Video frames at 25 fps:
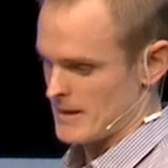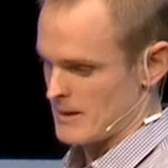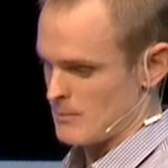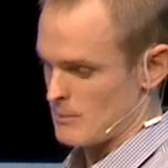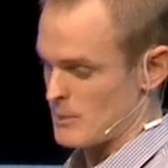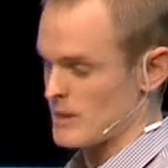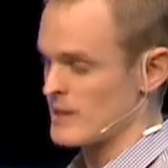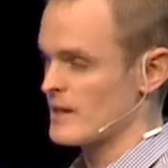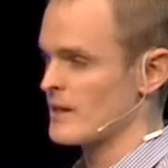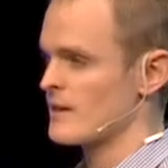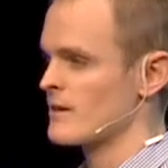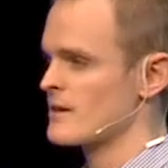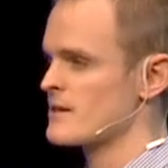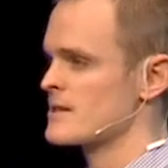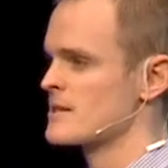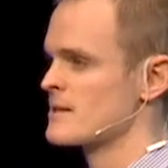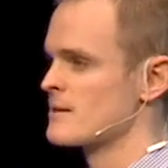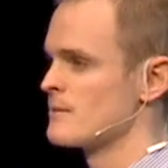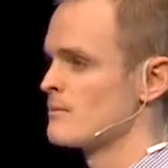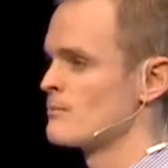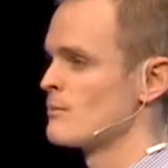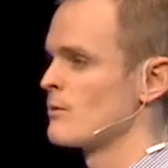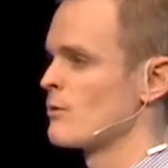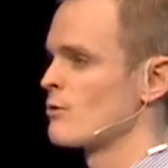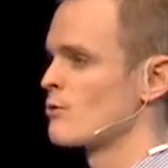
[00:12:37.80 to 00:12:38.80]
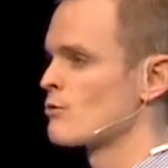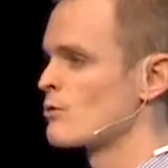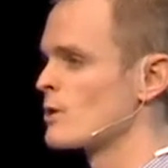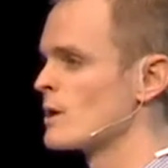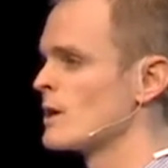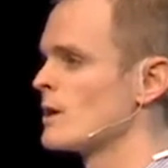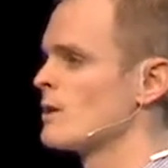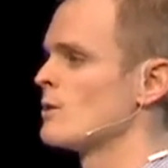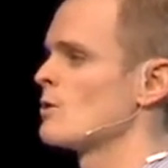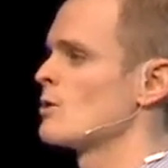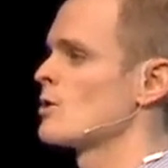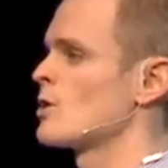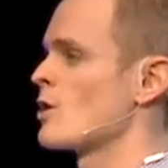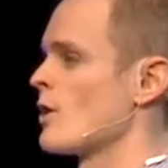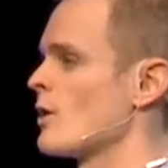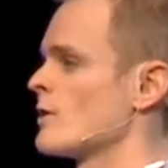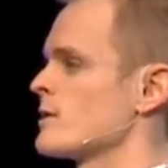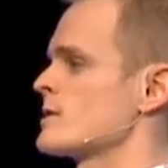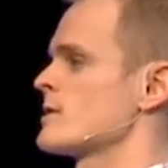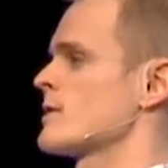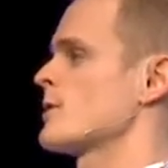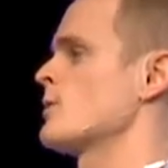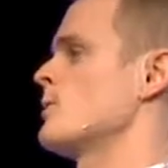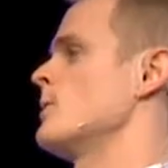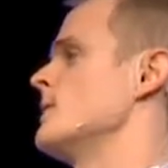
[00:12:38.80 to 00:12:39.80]
But there are some real
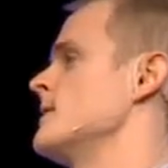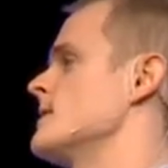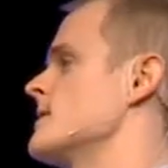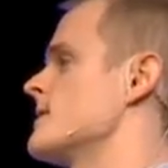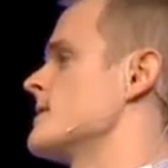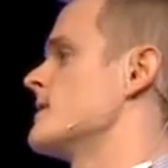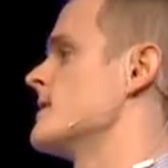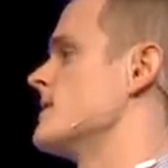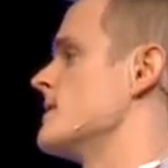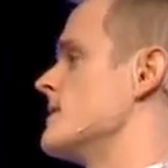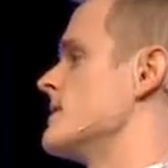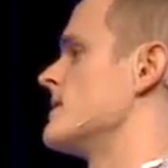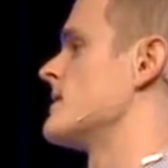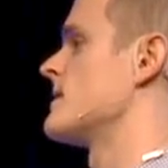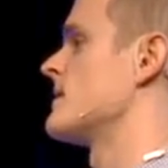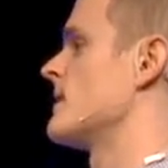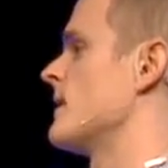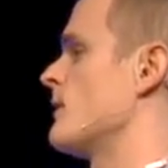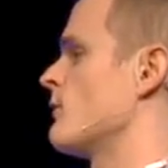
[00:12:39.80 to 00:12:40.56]
consequences